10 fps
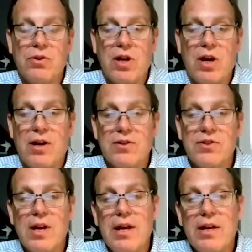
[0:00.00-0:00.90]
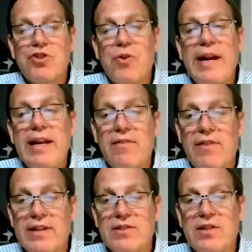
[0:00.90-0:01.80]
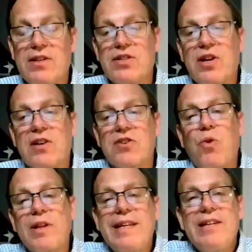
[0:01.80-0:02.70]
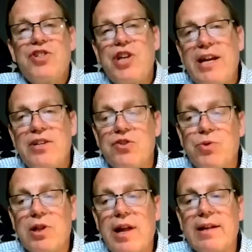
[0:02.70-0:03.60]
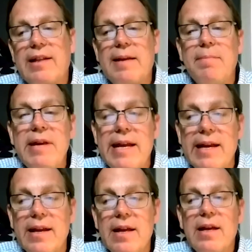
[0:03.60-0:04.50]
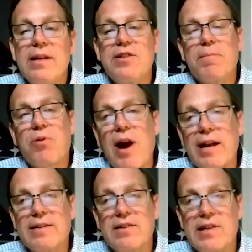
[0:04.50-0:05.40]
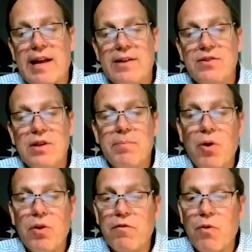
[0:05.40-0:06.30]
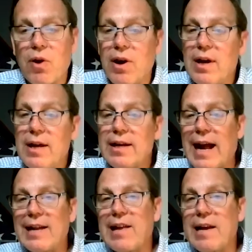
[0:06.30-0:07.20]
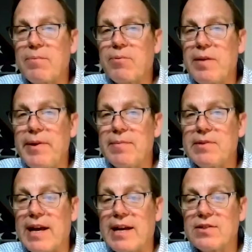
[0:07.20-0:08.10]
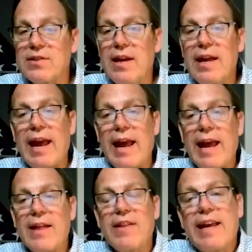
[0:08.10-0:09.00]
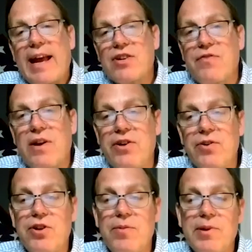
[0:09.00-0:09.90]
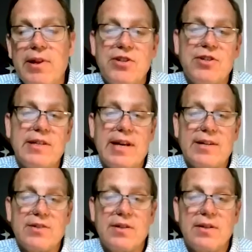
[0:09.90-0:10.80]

calls, training events to discuss what these changes would likely mean to product designs, both for guideline premium test and the cash value accumulation test.